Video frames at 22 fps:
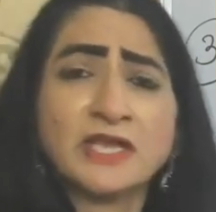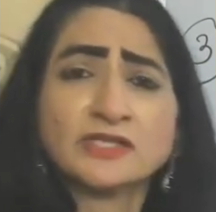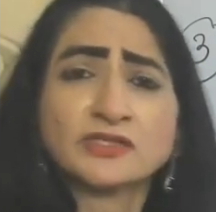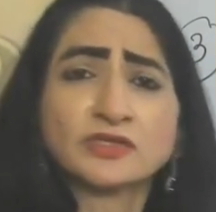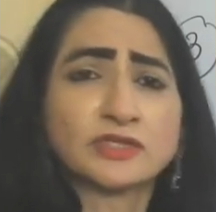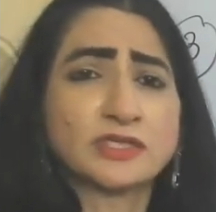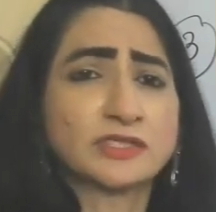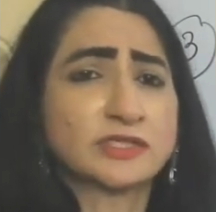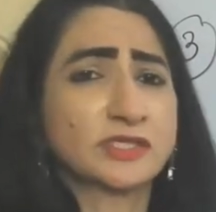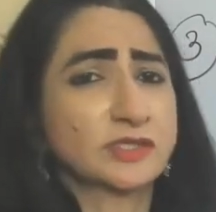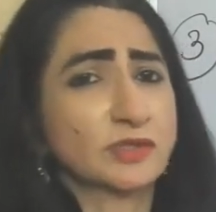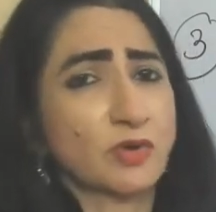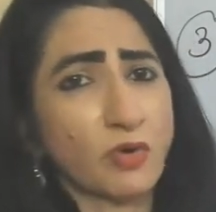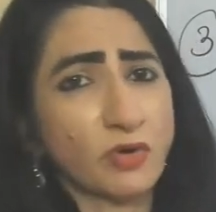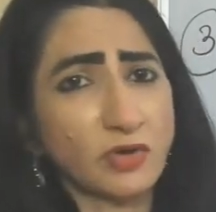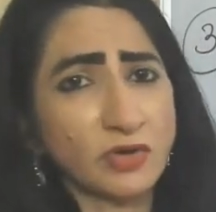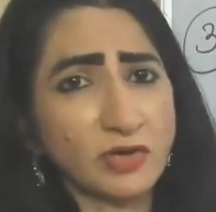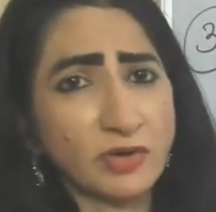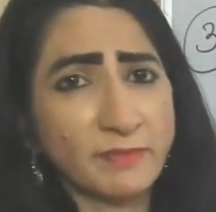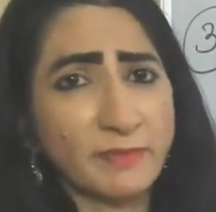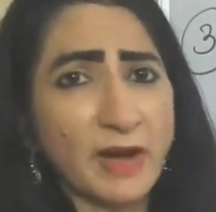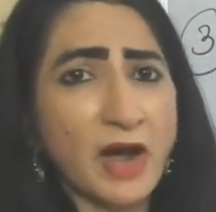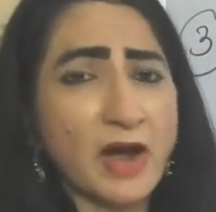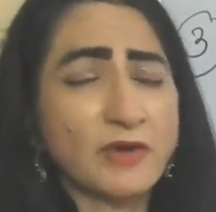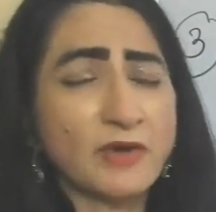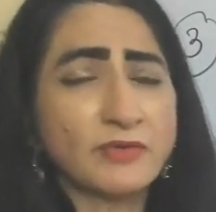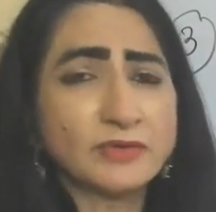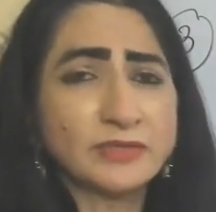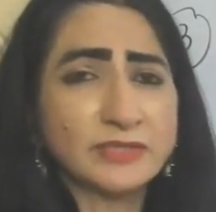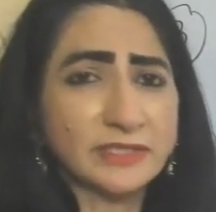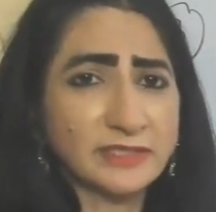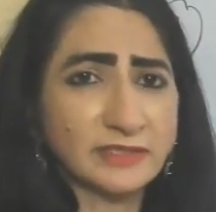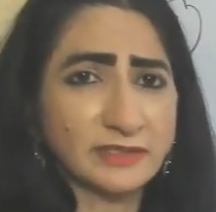So this is all
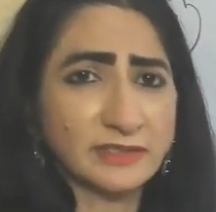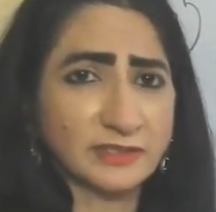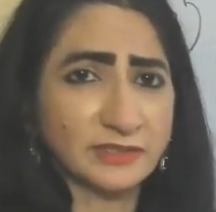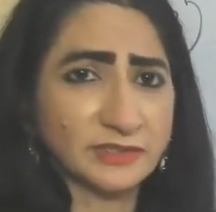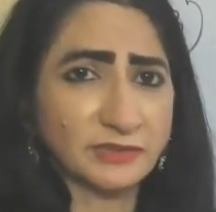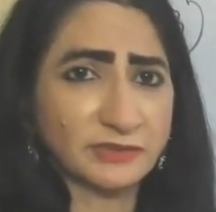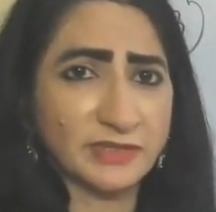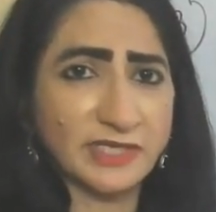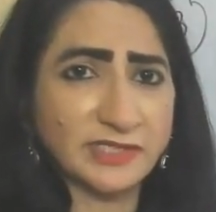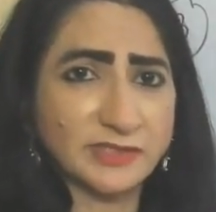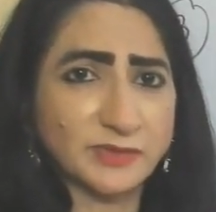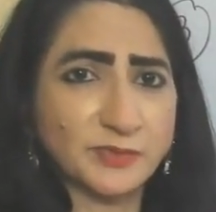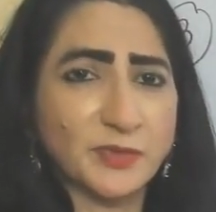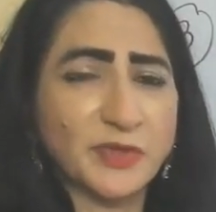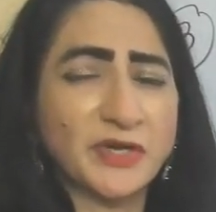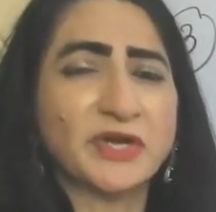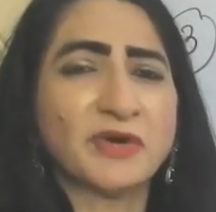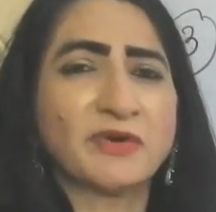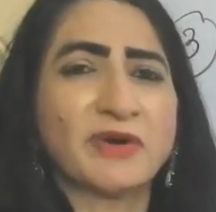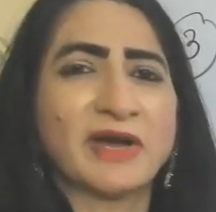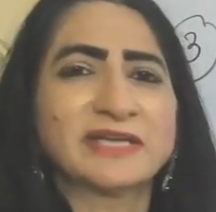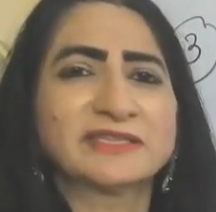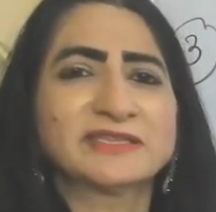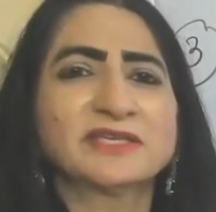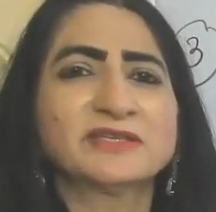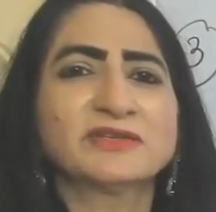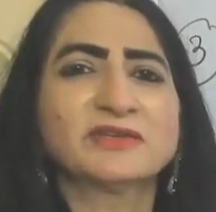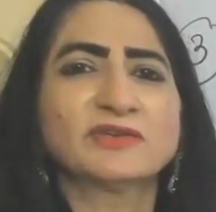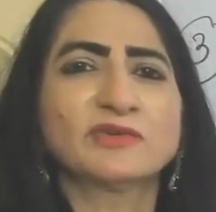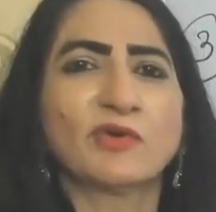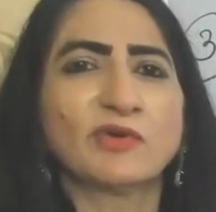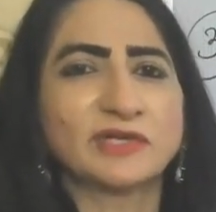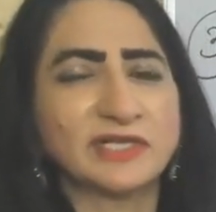about today's video. I
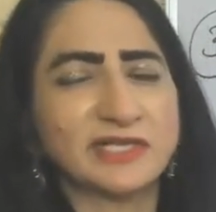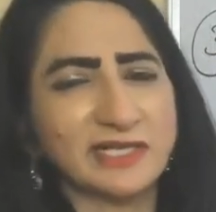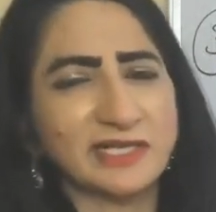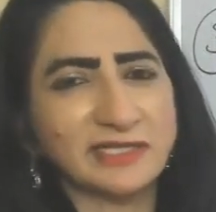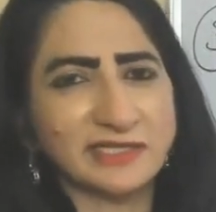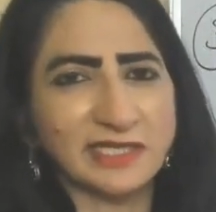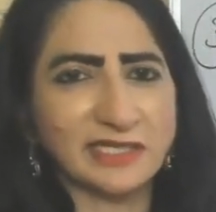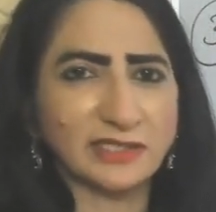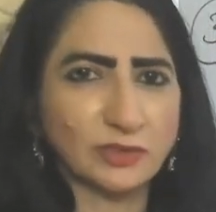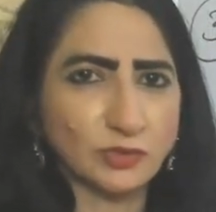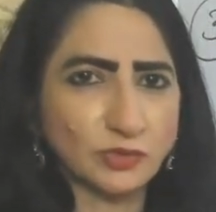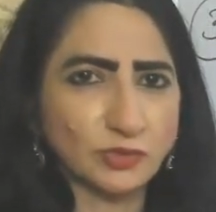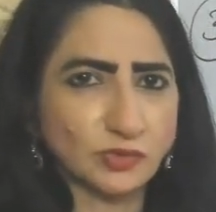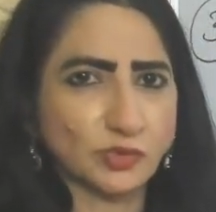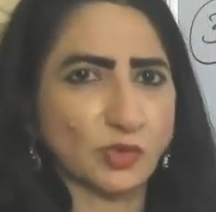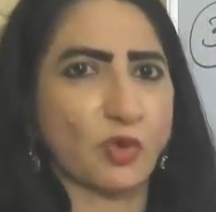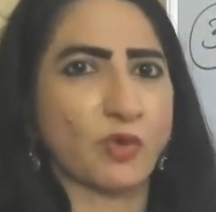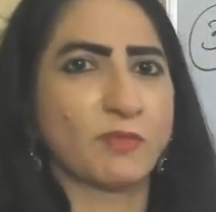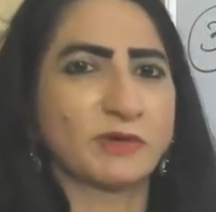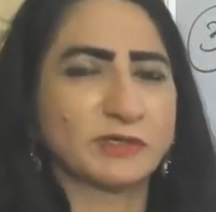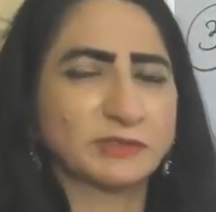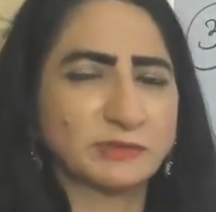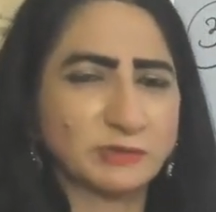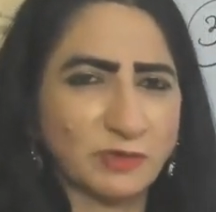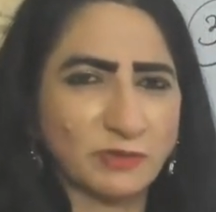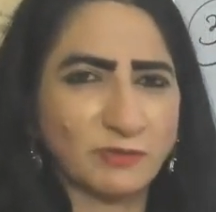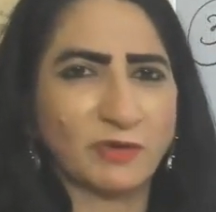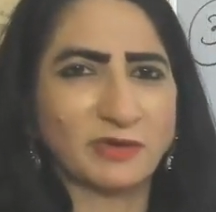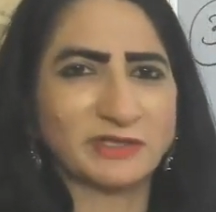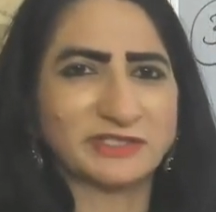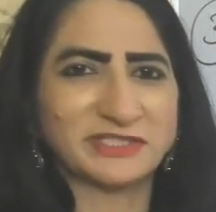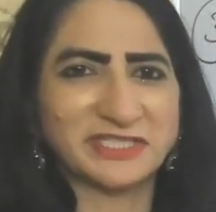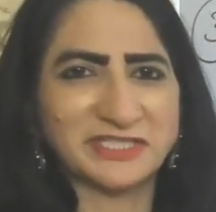think you got it. And thank you so much for
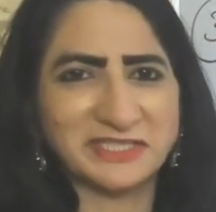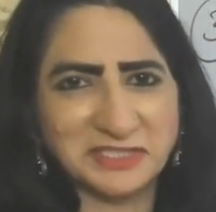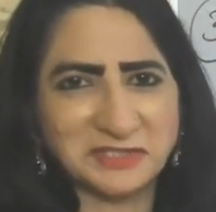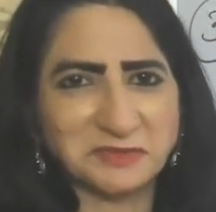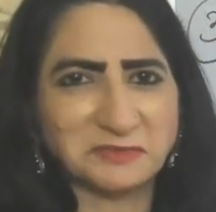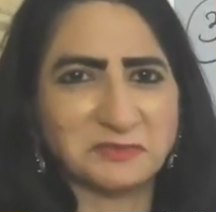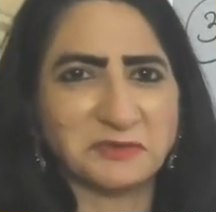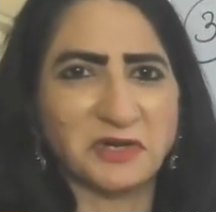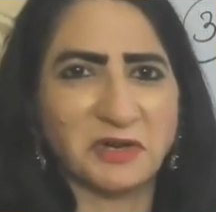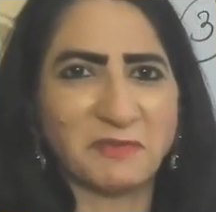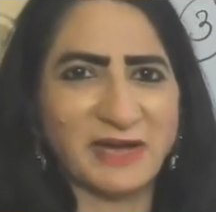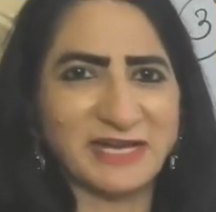watching this video.